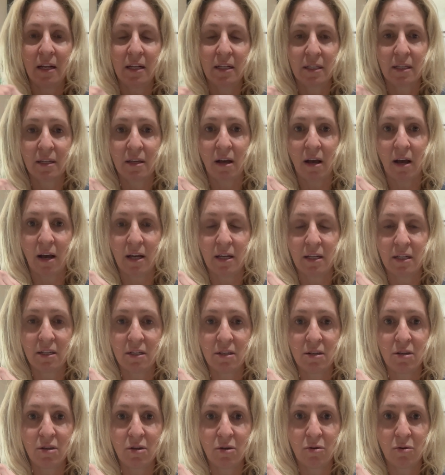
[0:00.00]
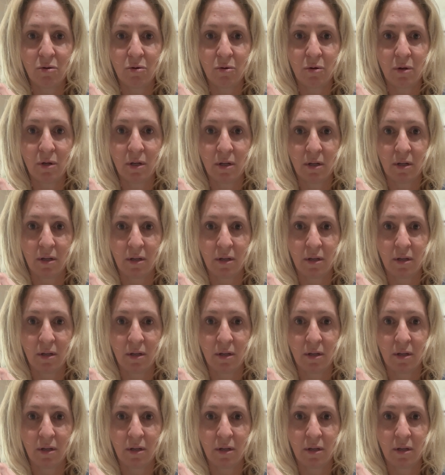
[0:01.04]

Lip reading: it's got two